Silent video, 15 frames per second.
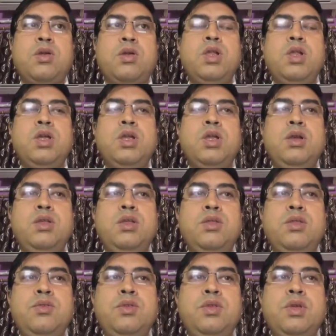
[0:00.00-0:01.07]
Chronic kidney
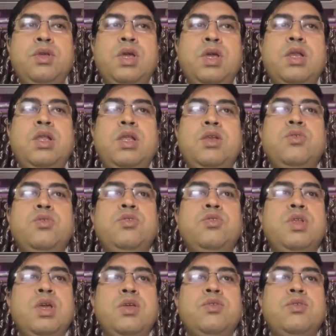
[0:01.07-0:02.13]
disease can lead to
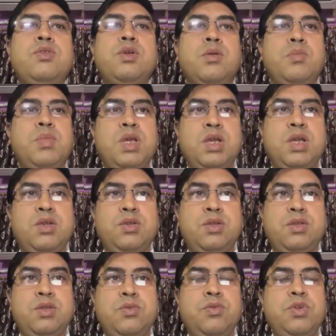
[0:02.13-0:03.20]
serious
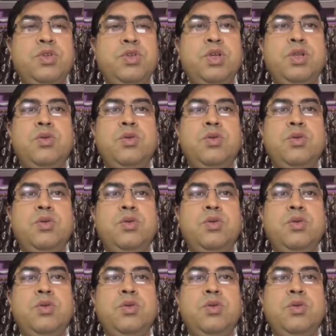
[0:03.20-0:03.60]
complications, which